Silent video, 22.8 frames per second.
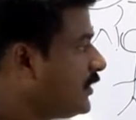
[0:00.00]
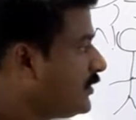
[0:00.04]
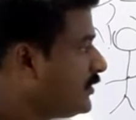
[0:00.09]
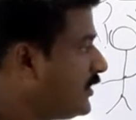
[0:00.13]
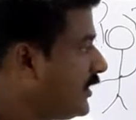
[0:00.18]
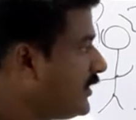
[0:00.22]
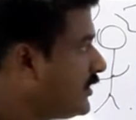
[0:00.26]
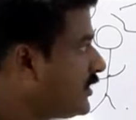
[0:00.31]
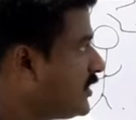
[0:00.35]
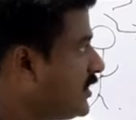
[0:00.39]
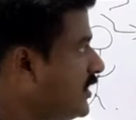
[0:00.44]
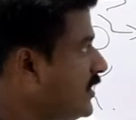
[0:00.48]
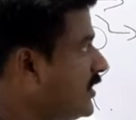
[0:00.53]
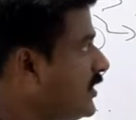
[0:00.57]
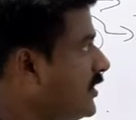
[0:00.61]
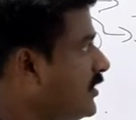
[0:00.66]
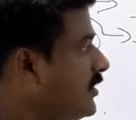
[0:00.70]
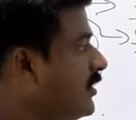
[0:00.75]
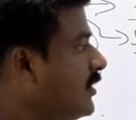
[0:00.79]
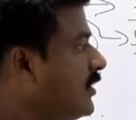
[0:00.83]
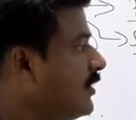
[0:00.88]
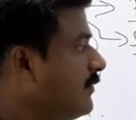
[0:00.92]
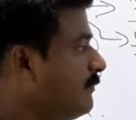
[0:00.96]
Then
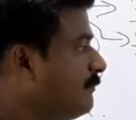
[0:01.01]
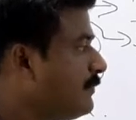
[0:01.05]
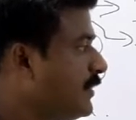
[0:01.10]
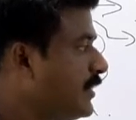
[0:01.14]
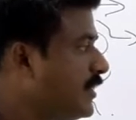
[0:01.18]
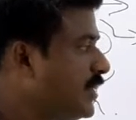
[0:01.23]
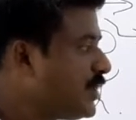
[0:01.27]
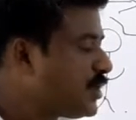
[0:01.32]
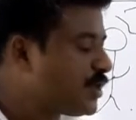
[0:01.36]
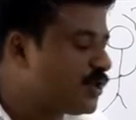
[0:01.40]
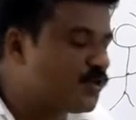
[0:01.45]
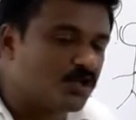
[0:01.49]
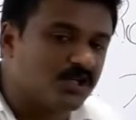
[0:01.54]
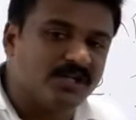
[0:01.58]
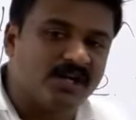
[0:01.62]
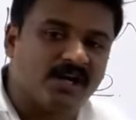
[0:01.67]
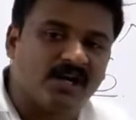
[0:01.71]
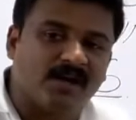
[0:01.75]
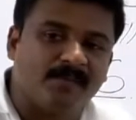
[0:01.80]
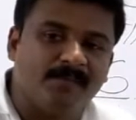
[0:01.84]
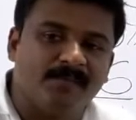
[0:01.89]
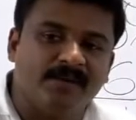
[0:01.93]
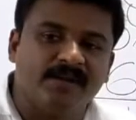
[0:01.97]
here, British East
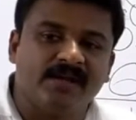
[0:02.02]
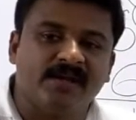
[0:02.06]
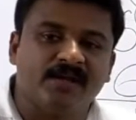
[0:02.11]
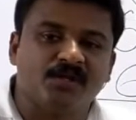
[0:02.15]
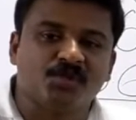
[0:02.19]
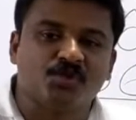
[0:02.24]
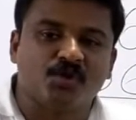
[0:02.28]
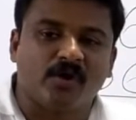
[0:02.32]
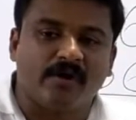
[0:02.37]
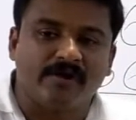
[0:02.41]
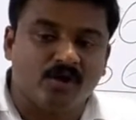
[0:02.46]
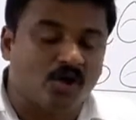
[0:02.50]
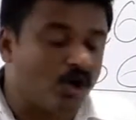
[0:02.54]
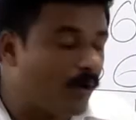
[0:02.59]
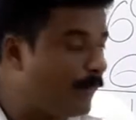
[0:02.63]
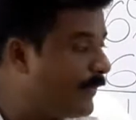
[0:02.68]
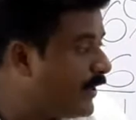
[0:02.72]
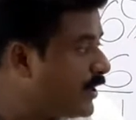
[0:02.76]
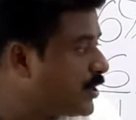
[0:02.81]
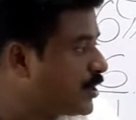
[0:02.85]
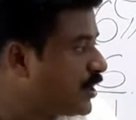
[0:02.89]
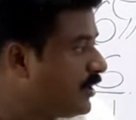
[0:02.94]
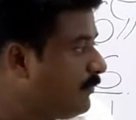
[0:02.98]
India Company enjoyed a
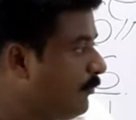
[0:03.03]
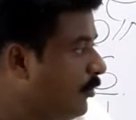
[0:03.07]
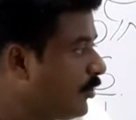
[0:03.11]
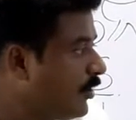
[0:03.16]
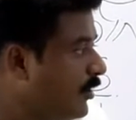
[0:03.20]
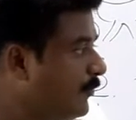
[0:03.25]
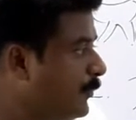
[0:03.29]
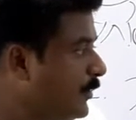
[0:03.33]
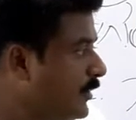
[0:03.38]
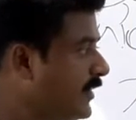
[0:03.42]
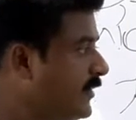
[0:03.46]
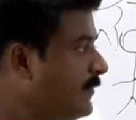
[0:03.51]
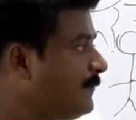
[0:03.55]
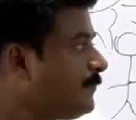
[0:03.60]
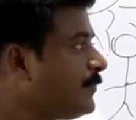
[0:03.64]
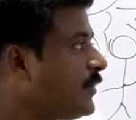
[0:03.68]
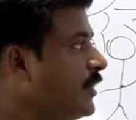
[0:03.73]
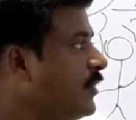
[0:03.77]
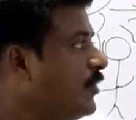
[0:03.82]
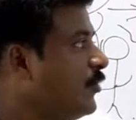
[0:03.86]
commercial monopoly,